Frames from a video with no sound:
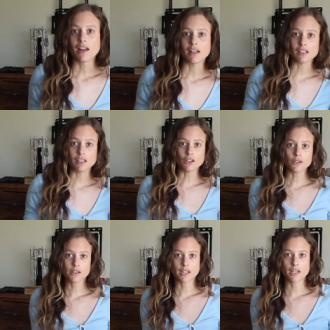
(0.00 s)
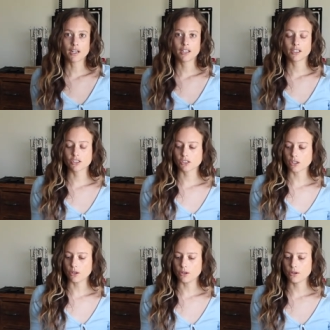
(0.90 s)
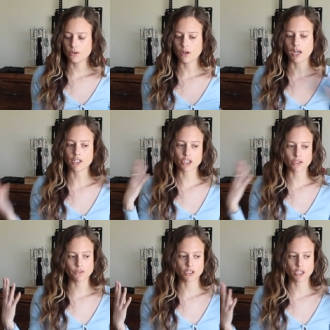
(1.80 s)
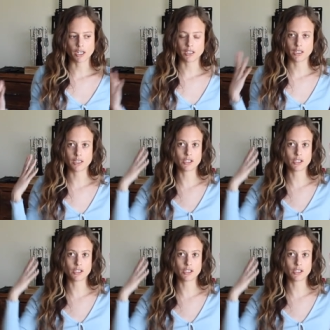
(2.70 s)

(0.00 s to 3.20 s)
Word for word: Hello there! So I just finished kind of